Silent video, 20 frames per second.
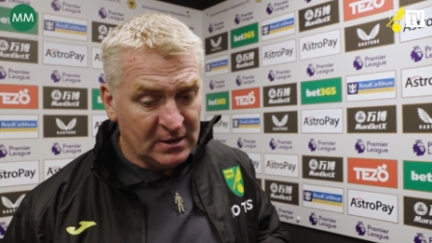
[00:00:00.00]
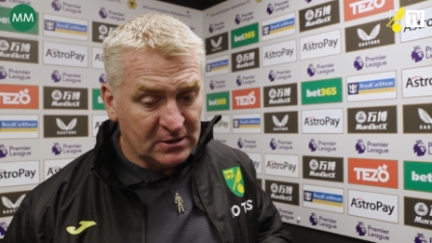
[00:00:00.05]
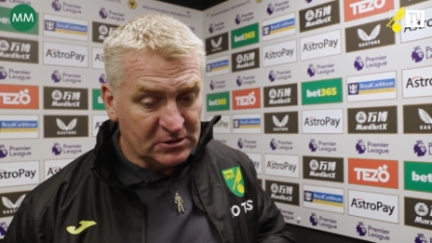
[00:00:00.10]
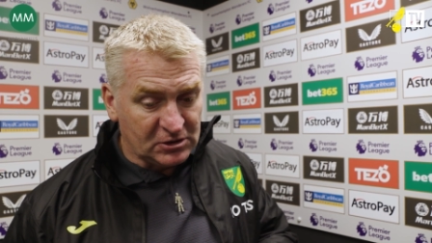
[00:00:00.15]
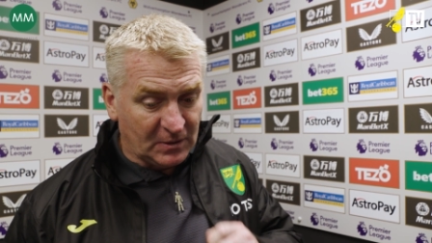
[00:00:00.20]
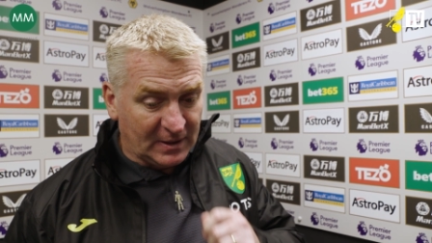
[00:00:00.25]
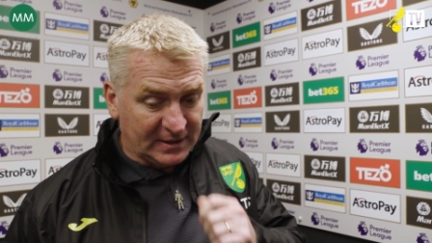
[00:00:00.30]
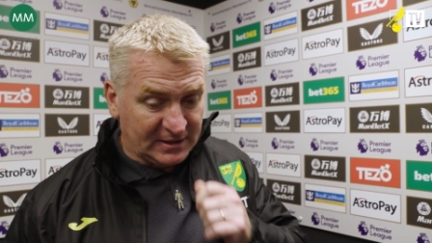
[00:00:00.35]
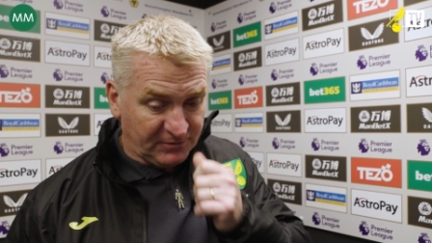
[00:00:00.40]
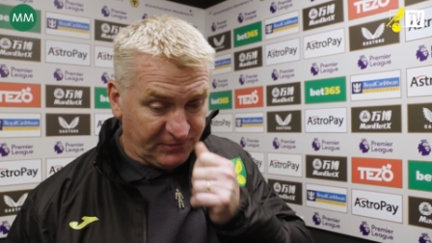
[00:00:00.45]

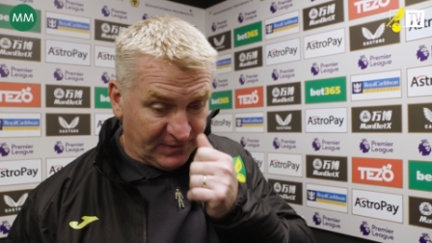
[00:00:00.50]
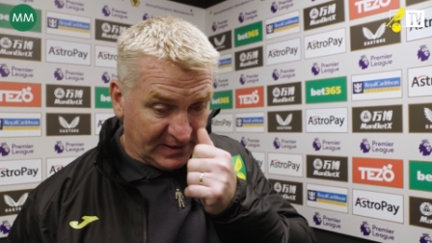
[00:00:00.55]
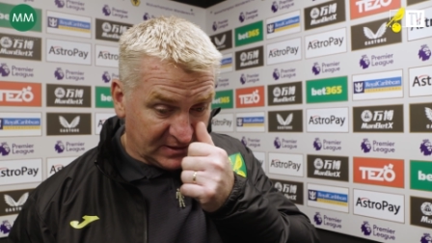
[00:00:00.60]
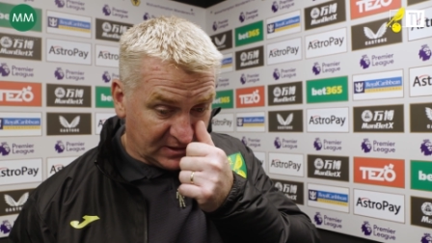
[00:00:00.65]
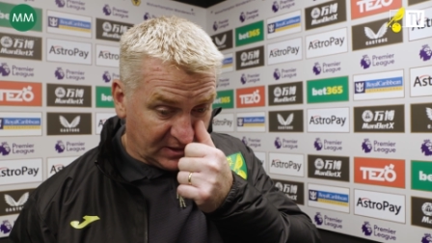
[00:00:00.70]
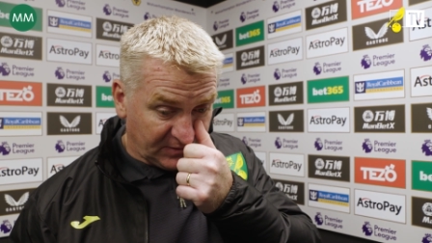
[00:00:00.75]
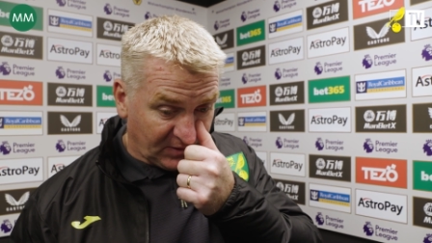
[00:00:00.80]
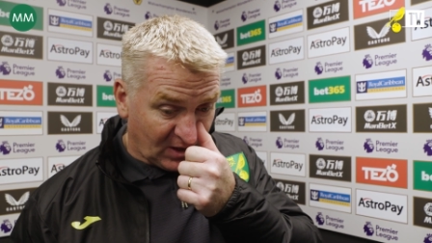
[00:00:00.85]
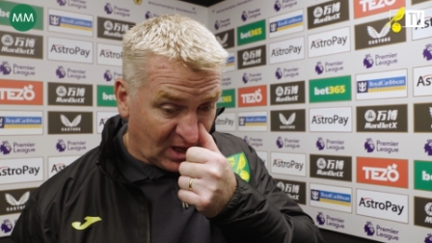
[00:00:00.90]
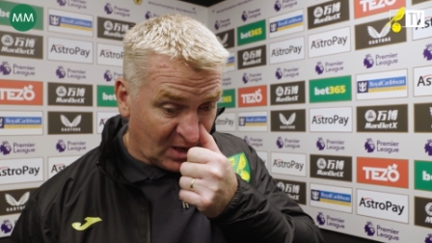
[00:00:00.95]
So our
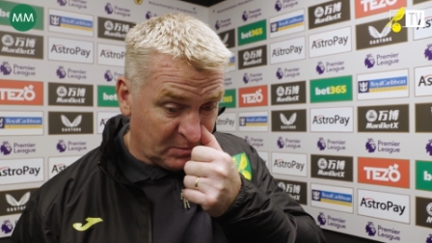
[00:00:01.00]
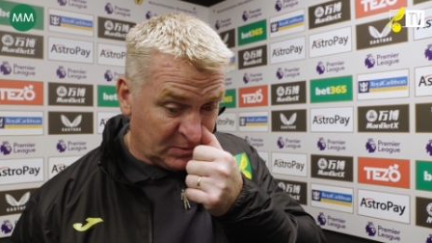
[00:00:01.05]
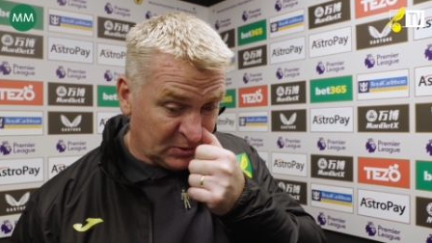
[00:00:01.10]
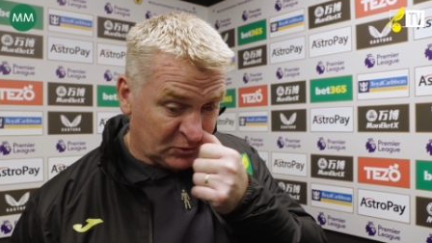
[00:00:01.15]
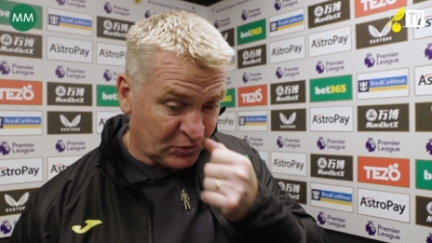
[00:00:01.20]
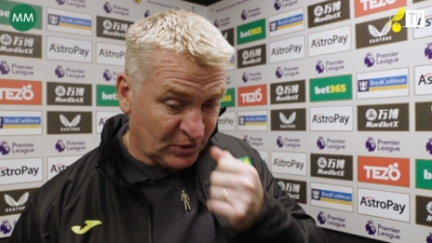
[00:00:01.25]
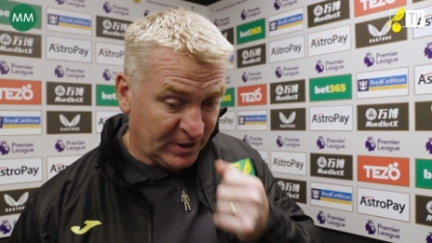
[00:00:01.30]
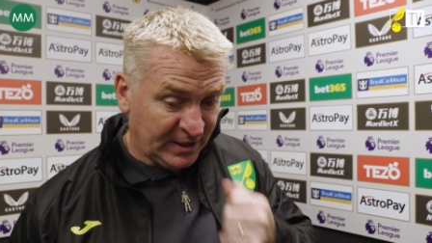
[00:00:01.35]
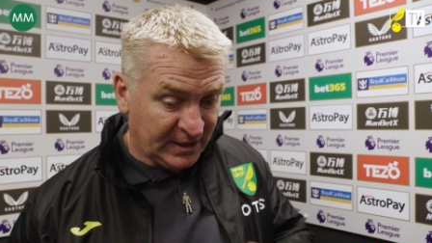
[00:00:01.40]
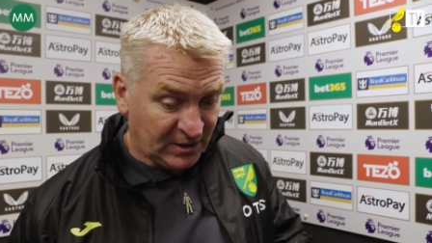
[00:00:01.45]
defensive line
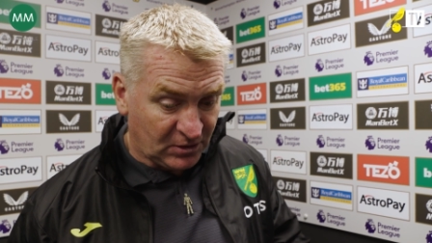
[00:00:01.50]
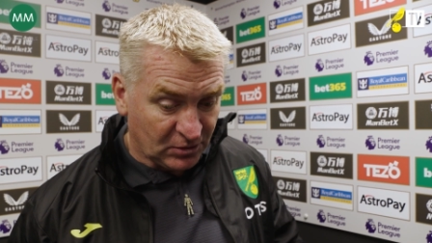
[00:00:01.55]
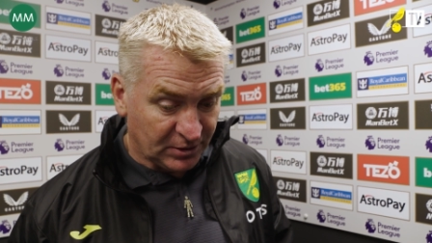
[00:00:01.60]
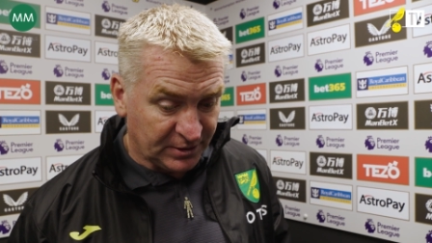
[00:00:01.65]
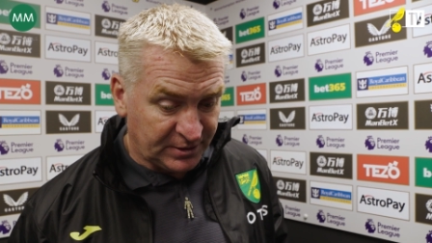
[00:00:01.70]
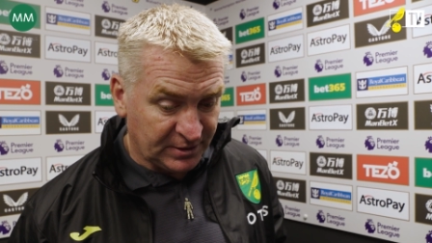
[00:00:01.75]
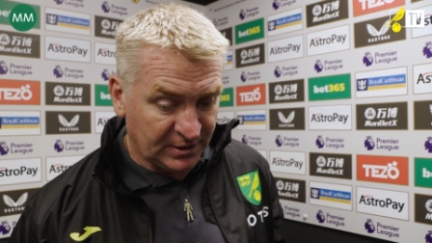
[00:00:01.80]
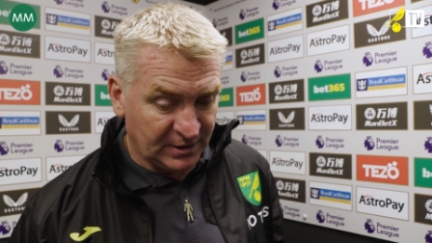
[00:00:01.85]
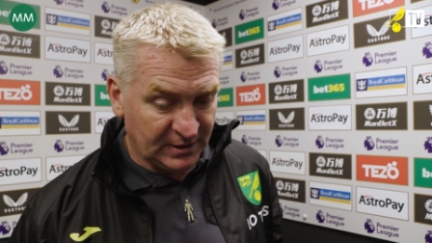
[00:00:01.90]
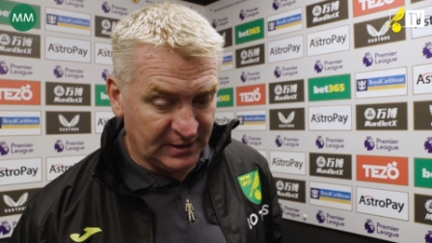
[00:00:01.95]
was really
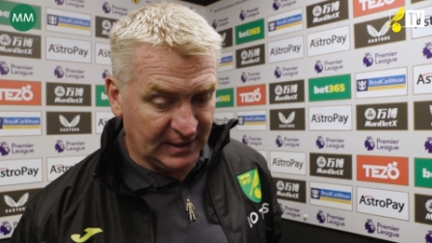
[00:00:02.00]
good,